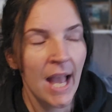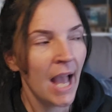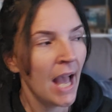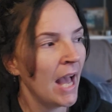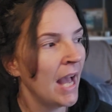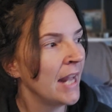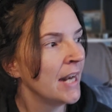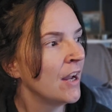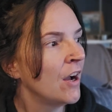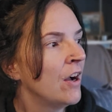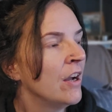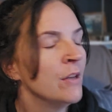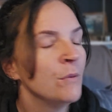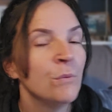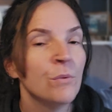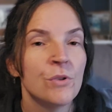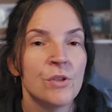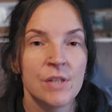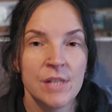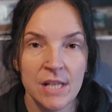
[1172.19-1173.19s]
and I
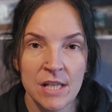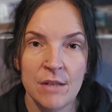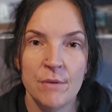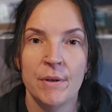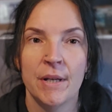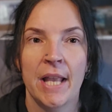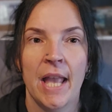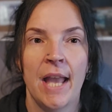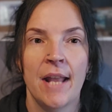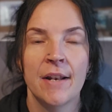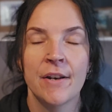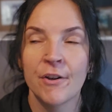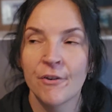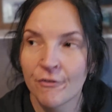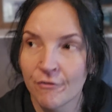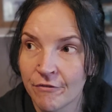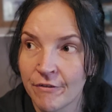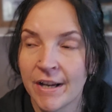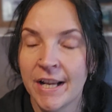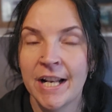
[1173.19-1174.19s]
will see you again
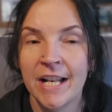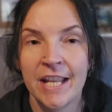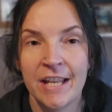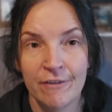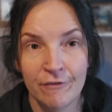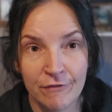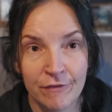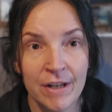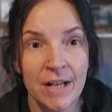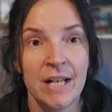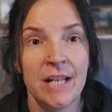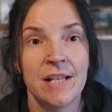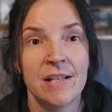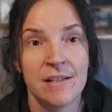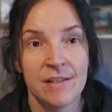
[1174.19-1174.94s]
really